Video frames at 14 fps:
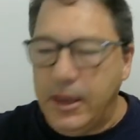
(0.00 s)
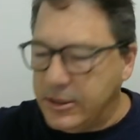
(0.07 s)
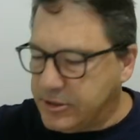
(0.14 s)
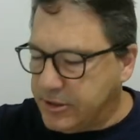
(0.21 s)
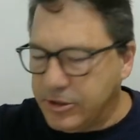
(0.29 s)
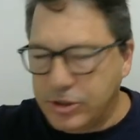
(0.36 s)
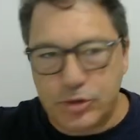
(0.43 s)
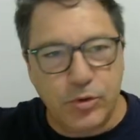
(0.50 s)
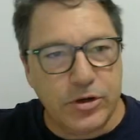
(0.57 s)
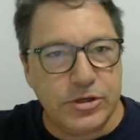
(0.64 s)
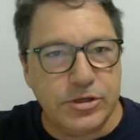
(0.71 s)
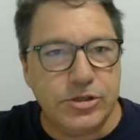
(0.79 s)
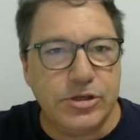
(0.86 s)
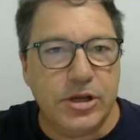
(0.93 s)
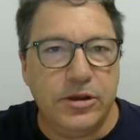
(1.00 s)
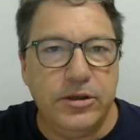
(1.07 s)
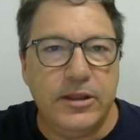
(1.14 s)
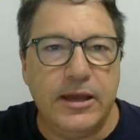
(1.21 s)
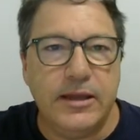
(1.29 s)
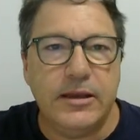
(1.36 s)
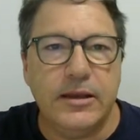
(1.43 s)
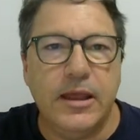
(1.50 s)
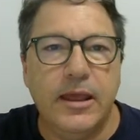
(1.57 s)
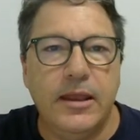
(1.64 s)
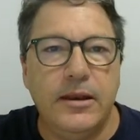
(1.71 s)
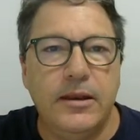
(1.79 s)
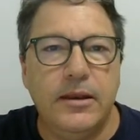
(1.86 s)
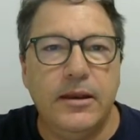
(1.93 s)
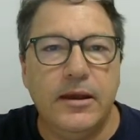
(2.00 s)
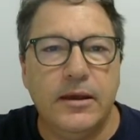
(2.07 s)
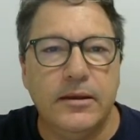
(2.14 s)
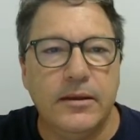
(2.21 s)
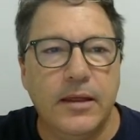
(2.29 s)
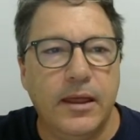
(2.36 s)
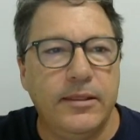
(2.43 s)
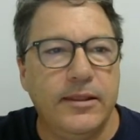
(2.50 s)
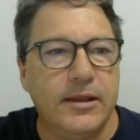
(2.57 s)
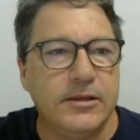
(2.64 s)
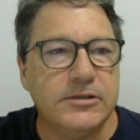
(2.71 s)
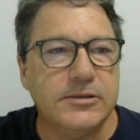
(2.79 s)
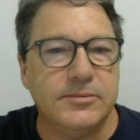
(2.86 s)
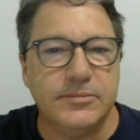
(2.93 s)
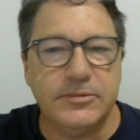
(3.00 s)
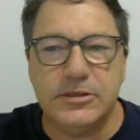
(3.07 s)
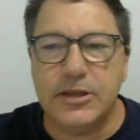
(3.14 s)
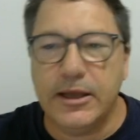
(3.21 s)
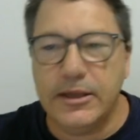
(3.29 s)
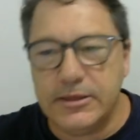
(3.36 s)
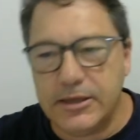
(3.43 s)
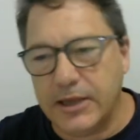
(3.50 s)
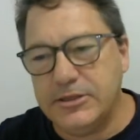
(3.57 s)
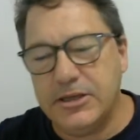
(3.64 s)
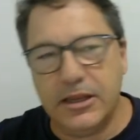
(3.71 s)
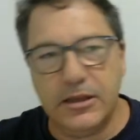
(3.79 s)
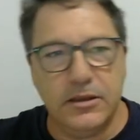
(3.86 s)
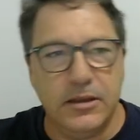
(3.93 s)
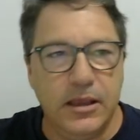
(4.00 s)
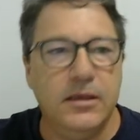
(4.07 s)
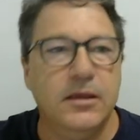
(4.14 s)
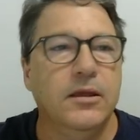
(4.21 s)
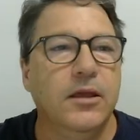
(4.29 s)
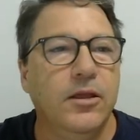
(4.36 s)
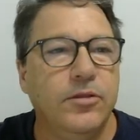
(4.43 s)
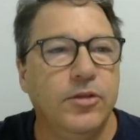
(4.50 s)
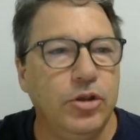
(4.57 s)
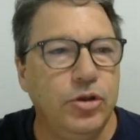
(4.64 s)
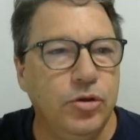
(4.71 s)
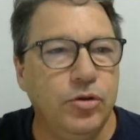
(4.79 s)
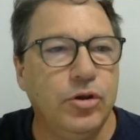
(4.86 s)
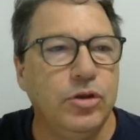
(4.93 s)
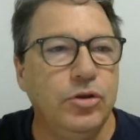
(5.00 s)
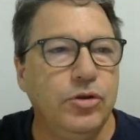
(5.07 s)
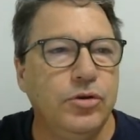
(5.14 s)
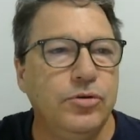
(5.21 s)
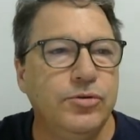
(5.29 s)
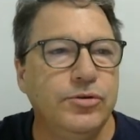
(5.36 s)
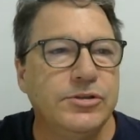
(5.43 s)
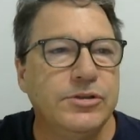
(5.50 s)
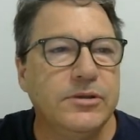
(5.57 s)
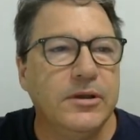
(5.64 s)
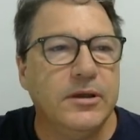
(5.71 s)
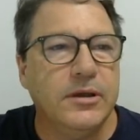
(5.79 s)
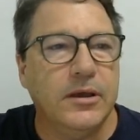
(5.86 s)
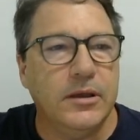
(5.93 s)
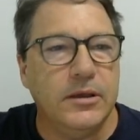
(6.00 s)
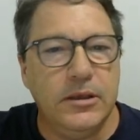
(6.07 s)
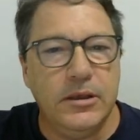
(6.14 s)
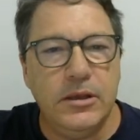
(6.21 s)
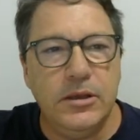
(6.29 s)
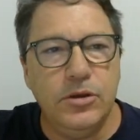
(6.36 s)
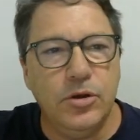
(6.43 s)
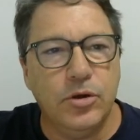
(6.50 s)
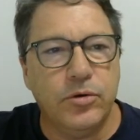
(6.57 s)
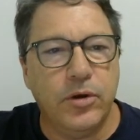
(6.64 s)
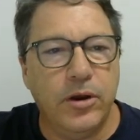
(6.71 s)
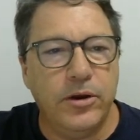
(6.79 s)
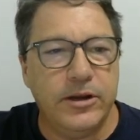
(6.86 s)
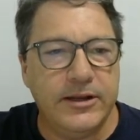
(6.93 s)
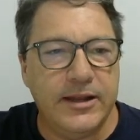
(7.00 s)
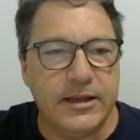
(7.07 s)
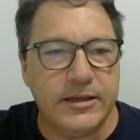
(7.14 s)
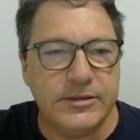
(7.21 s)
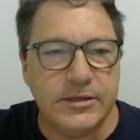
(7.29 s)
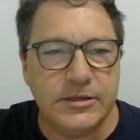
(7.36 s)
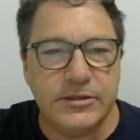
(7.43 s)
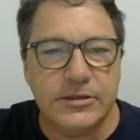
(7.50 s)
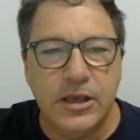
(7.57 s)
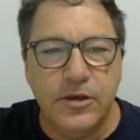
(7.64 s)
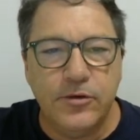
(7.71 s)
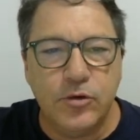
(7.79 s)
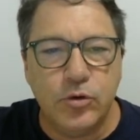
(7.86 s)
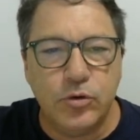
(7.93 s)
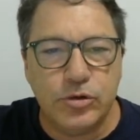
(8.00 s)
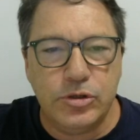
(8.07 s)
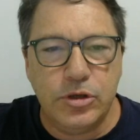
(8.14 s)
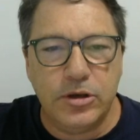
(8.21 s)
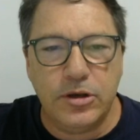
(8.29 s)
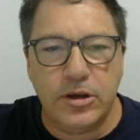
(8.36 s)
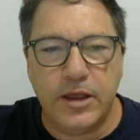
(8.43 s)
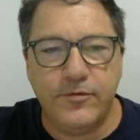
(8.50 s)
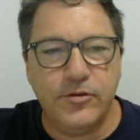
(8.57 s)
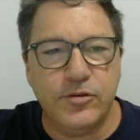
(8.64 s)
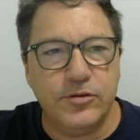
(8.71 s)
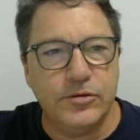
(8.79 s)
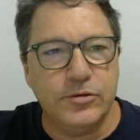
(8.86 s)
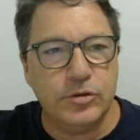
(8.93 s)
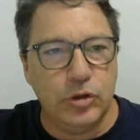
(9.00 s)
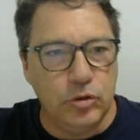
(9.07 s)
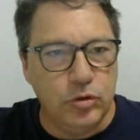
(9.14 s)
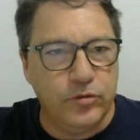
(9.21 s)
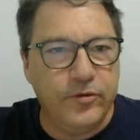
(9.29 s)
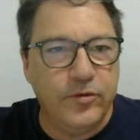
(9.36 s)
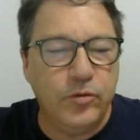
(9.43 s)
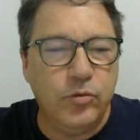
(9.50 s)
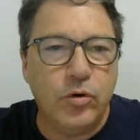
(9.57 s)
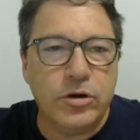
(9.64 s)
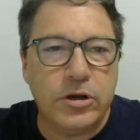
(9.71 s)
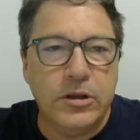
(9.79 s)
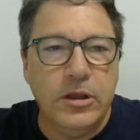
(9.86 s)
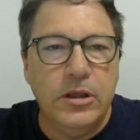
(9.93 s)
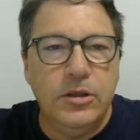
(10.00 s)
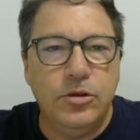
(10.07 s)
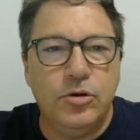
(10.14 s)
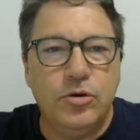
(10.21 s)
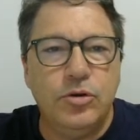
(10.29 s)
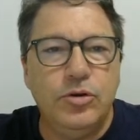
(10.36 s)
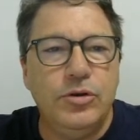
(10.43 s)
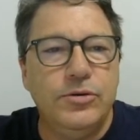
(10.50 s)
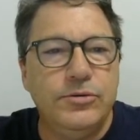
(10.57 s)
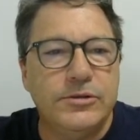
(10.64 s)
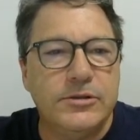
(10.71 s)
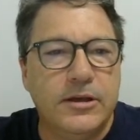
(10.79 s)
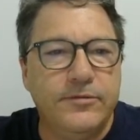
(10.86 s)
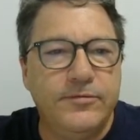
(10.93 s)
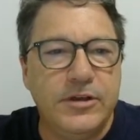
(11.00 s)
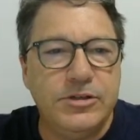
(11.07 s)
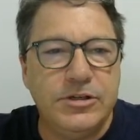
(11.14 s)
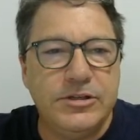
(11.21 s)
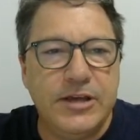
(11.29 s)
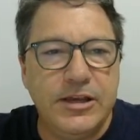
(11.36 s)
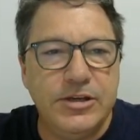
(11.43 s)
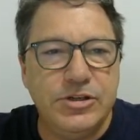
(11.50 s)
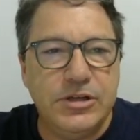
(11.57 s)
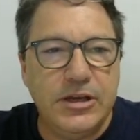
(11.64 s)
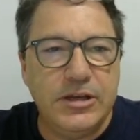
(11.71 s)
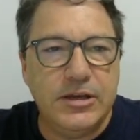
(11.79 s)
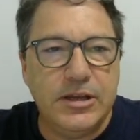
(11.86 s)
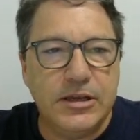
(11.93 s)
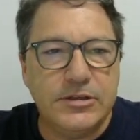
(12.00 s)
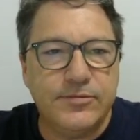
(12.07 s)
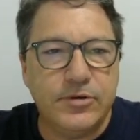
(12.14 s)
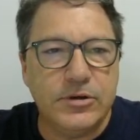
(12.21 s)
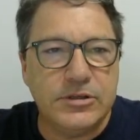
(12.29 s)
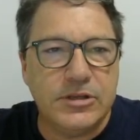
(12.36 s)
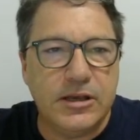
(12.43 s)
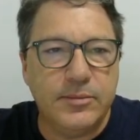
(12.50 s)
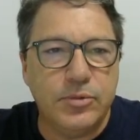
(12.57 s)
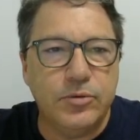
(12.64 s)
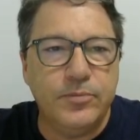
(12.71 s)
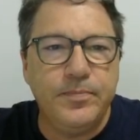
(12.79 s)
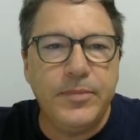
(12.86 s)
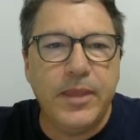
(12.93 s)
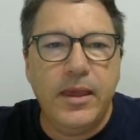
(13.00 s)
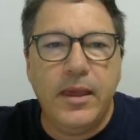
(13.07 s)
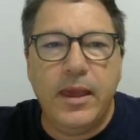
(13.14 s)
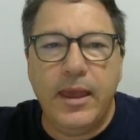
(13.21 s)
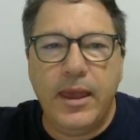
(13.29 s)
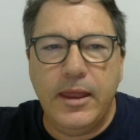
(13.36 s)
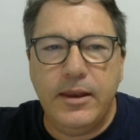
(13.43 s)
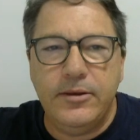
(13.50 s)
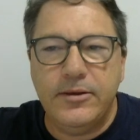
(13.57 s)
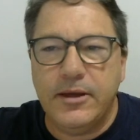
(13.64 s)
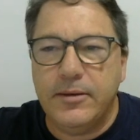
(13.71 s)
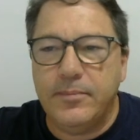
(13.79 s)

so I just wanted to show you that, and that is a technique that you can use in your own analysis. Of course, you don't have to look for water. You could use a vegetation index, for example, and